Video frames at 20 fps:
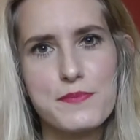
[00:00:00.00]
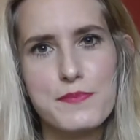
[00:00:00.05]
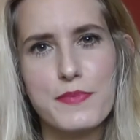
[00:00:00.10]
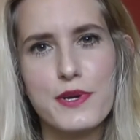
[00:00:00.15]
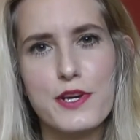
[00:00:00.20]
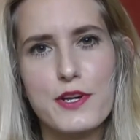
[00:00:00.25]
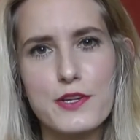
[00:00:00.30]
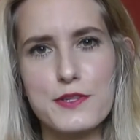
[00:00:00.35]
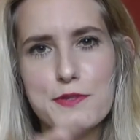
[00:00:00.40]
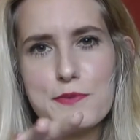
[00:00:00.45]

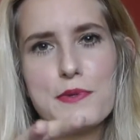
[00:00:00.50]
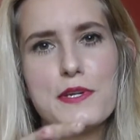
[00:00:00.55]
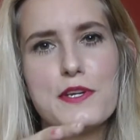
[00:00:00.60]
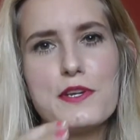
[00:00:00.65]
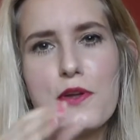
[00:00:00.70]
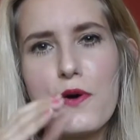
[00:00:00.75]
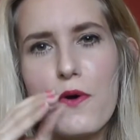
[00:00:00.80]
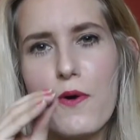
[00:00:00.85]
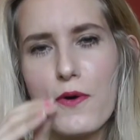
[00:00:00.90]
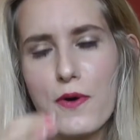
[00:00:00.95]
Because we're
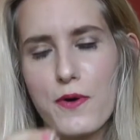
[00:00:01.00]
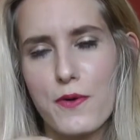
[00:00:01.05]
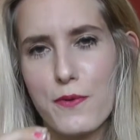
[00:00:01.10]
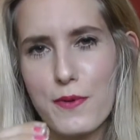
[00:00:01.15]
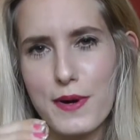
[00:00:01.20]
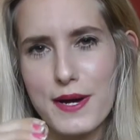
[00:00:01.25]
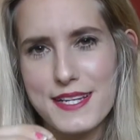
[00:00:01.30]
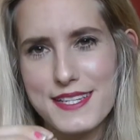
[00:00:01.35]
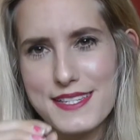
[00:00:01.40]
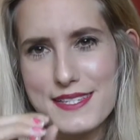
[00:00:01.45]
not
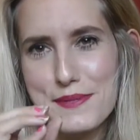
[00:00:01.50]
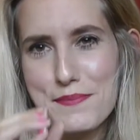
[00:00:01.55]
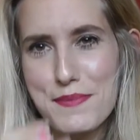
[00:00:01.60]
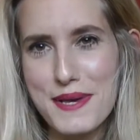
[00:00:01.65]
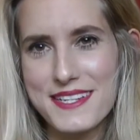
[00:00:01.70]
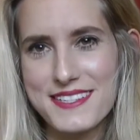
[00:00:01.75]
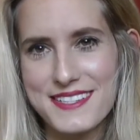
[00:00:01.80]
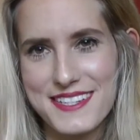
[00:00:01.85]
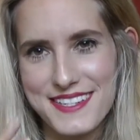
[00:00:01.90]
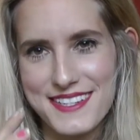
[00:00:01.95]
quite
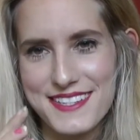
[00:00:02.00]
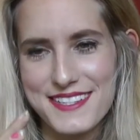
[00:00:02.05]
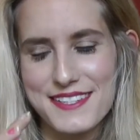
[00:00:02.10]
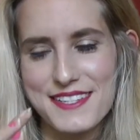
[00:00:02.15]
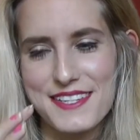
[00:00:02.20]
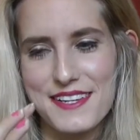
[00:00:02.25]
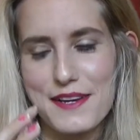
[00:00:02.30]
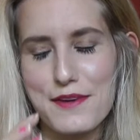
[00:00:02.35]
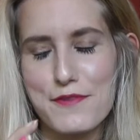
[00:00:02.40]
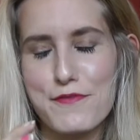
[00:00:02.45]
cemented
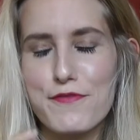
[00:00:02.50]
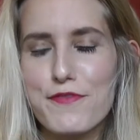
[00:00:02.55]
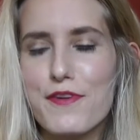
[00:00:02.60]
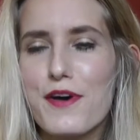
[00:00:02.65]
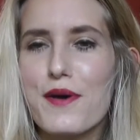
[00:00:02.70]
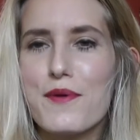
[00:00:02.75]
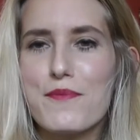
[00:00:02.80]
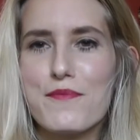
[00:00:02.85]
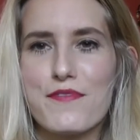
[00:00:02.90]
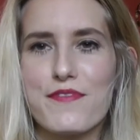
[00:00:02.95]
as like
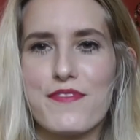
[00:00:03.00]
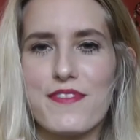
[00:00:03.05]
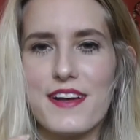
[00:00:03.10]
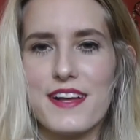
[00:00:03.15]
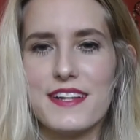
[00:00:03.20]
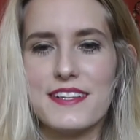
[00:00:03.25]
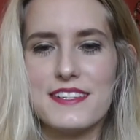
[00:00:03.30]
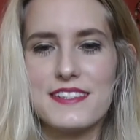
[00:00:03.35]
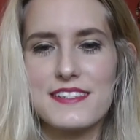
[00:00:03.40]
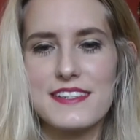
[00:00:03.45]
firm
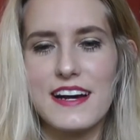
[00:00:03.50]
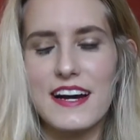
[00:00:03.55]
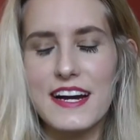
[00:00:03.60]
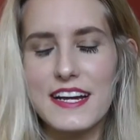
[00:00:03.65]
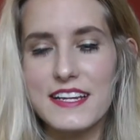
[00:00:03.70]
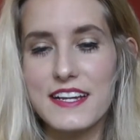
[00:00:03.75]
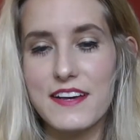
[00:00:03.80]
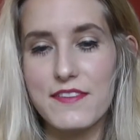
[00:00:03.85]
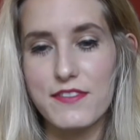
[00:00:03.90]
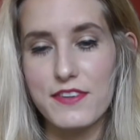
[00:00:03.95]
friends,
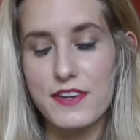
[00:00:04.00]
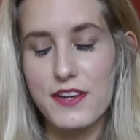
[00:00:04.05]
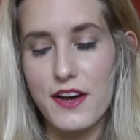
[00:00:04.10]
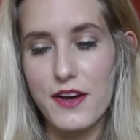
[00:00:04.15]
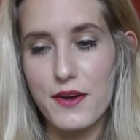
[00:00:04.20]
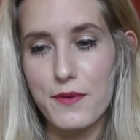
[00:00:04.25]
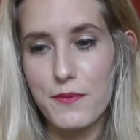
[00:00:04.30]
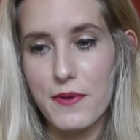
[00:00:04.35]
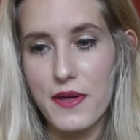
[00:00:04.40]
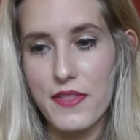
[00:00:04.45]
I never
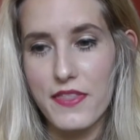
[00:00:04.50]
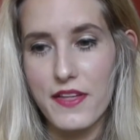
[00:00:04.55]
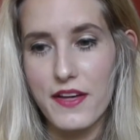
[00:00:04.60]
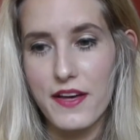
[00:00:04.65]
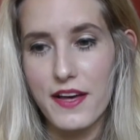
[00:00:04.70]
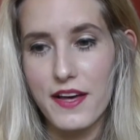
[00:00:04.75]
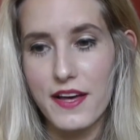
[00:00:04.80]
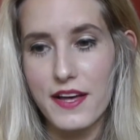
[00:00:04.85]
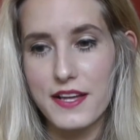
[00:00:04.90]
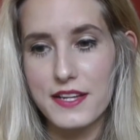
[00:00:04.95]
know
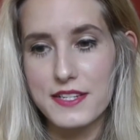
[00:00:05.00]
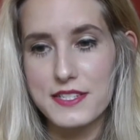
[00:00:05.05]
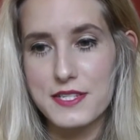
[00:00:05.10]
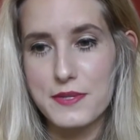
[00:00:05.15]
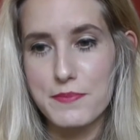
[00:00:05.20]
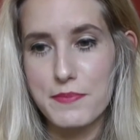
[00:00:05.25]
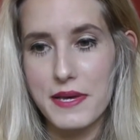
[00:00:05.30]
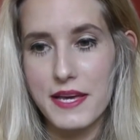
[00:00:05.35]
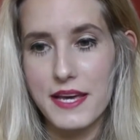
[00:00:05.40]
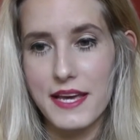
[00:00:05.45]
whether
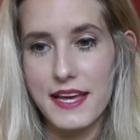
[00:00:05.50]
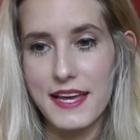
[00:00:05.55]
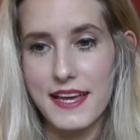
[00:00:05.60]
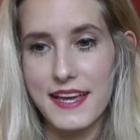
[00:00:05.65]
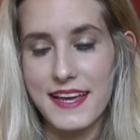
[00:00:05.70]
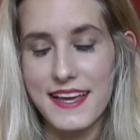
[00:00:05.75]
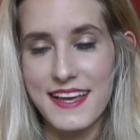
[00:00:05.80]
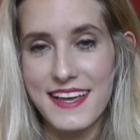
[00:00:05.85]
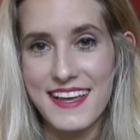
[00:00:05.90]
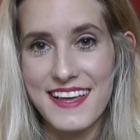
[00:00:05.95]

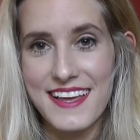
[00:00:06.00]
to